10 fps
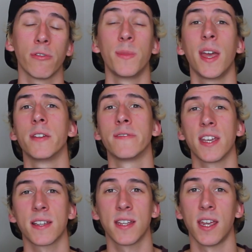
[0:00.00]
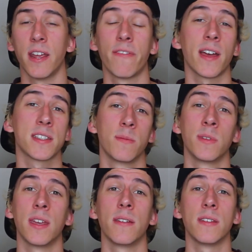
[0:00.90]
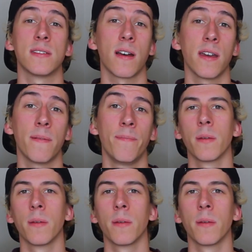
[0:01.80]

from the age of 16 if that's something they desire.